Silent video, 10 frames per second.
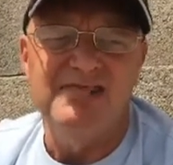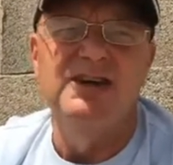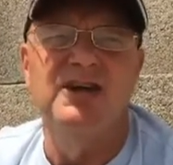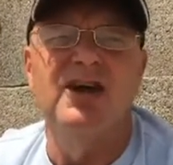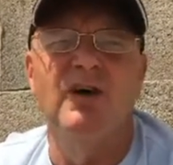
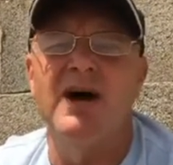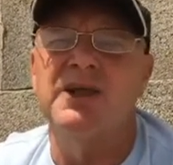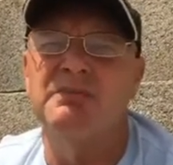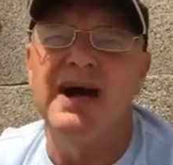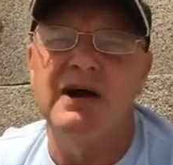You can go out and
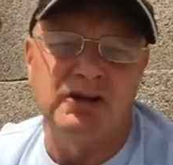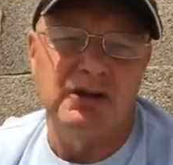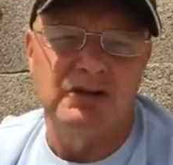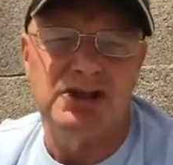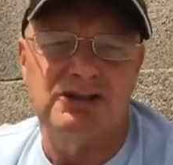about and you
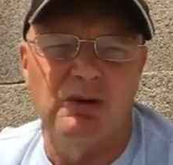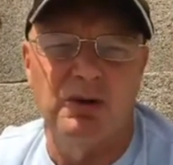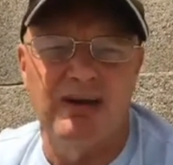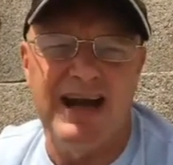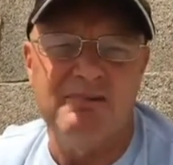can stroll
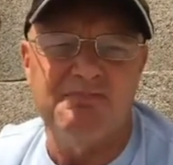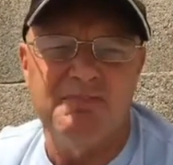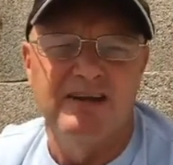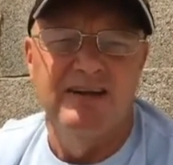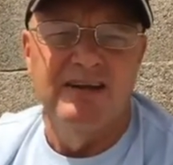around.
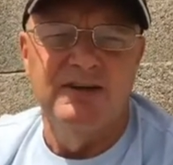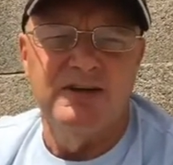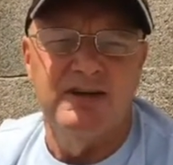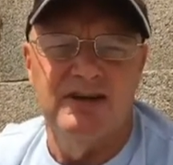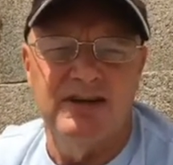You
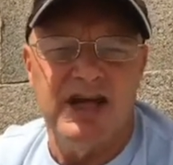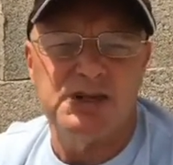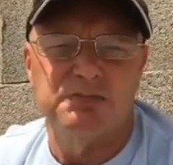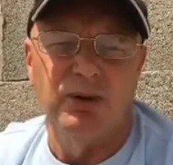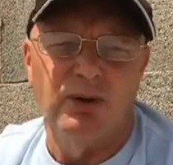can
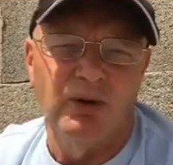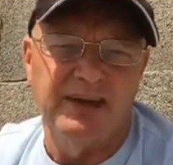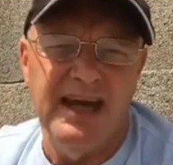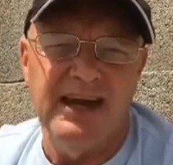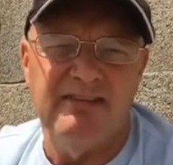explore
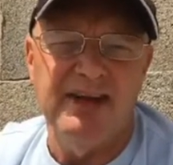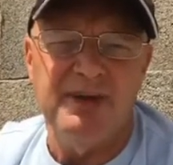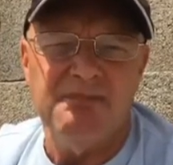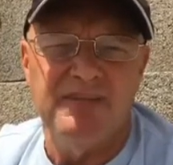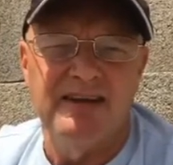the
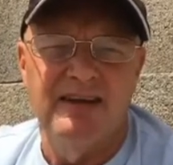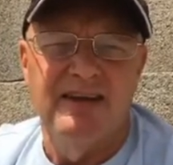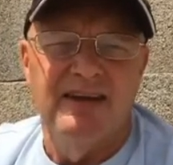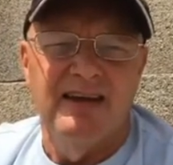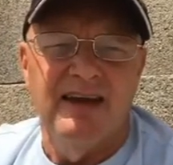area.
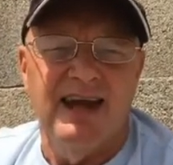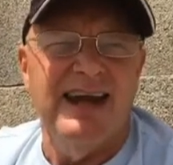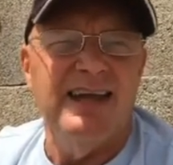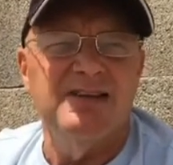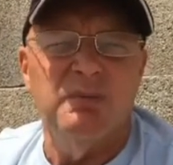
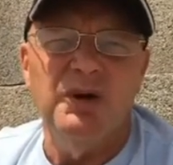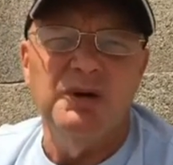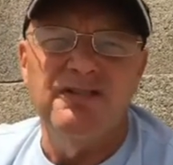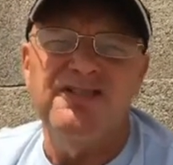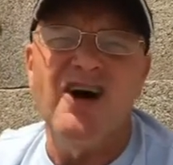And what you
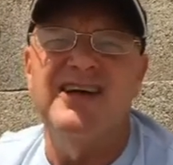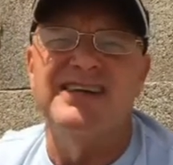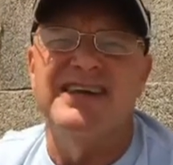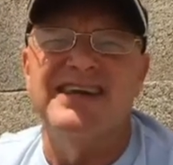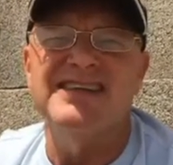will
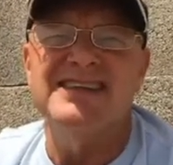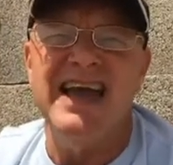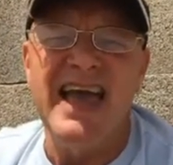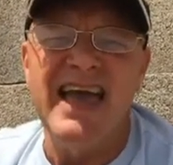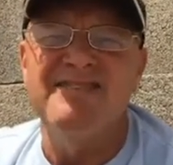find is
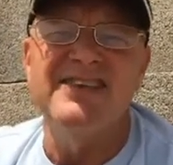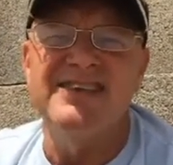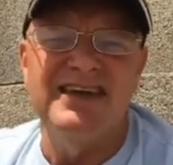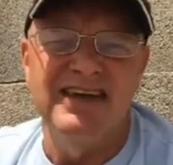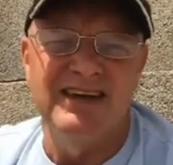that
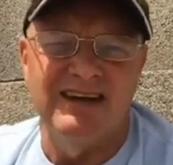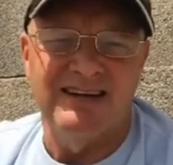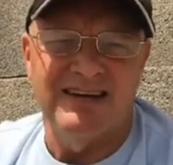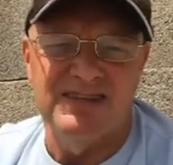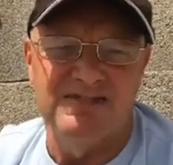everything here
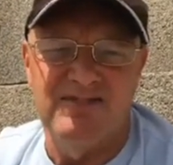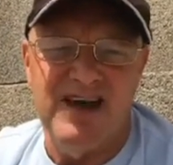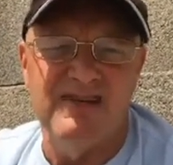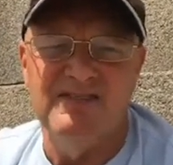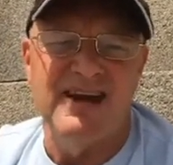is
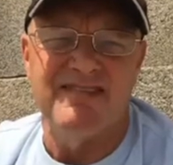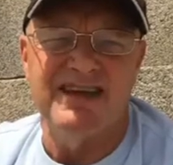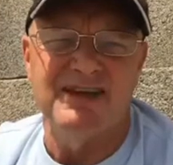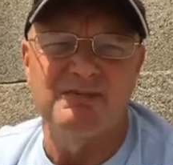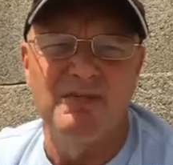
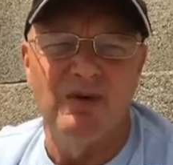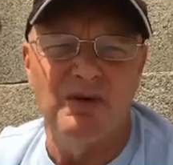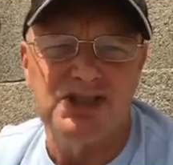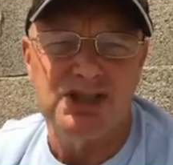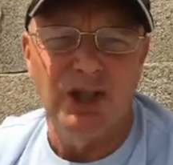very
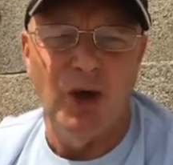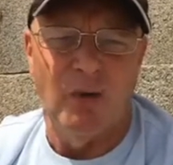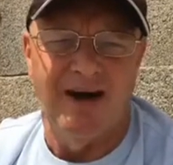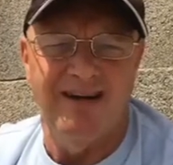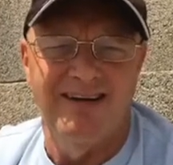more
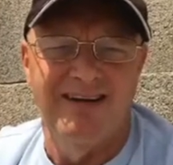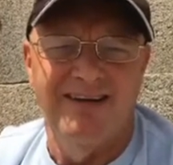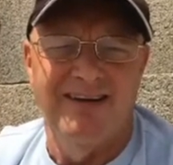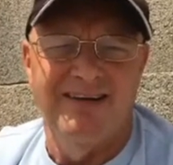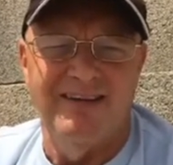slower
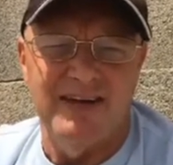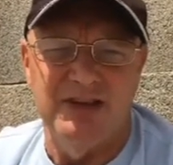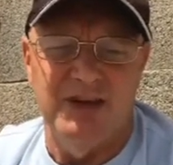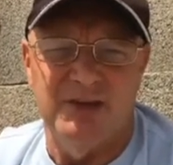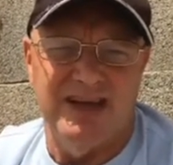than
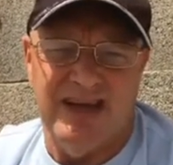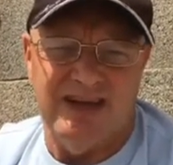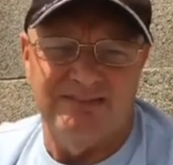the UK.